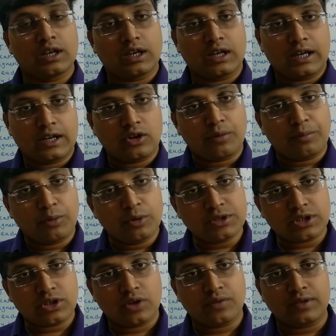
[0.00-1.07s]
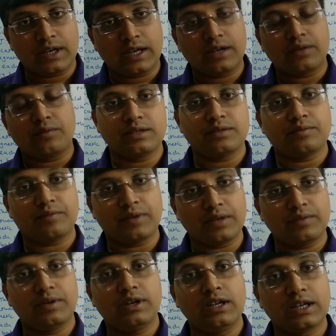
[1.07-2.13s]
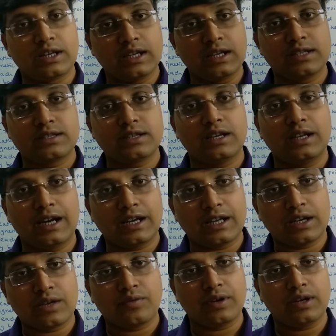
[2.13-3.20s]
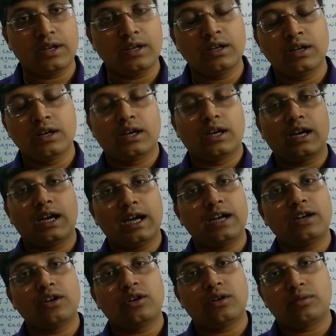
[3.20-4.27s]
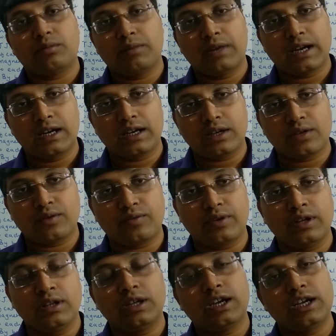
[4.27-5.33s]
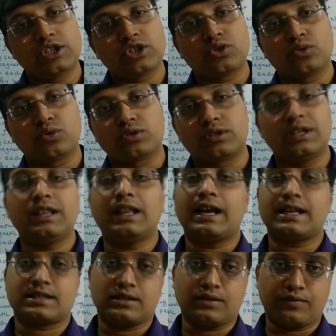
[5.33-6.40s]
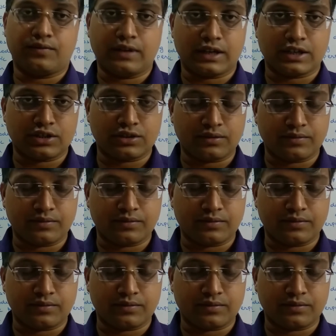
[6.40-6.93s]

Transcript: And opposite of that, when we decrease the electric field and magnetic field, it shows the less deflection.